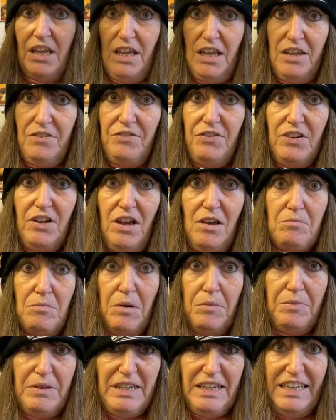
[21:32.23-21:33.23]
If you like
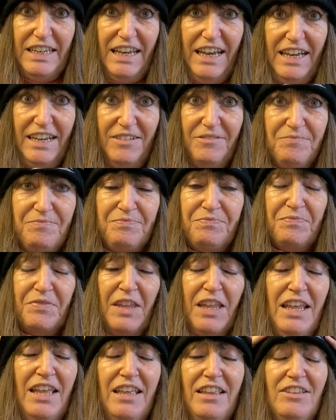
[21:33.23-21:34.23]
my beanie hat,
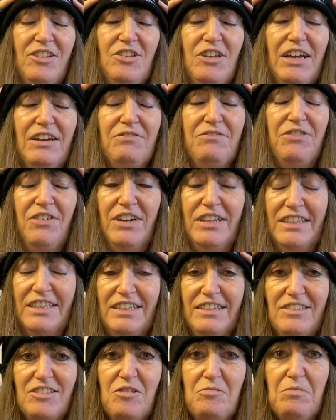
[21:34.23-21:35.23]
you can find
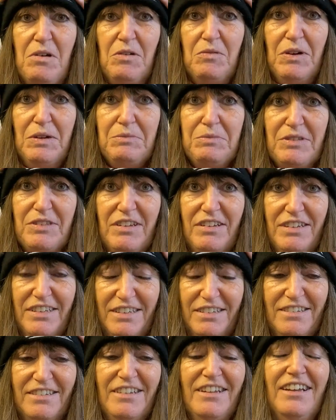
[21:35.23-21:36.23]
these on my
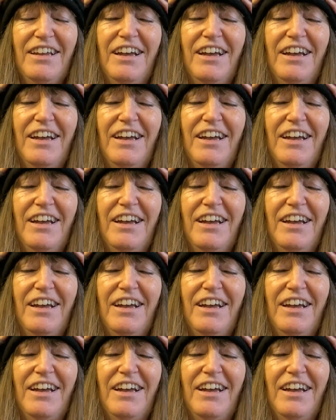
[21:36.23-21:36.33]
website.